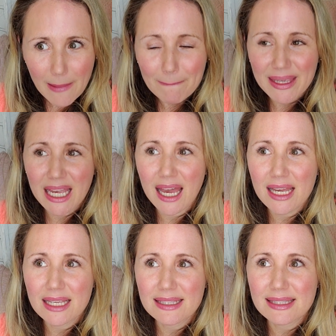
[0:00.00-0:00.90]

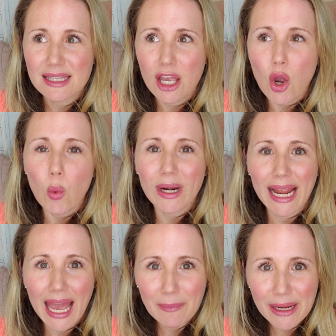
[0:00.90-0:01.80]
Because when I
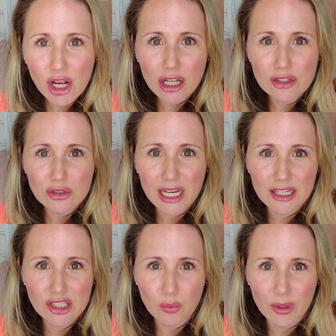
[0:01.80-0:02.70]
had my
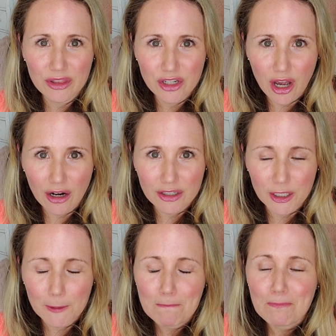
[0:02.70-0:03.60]
consultation with the doctor,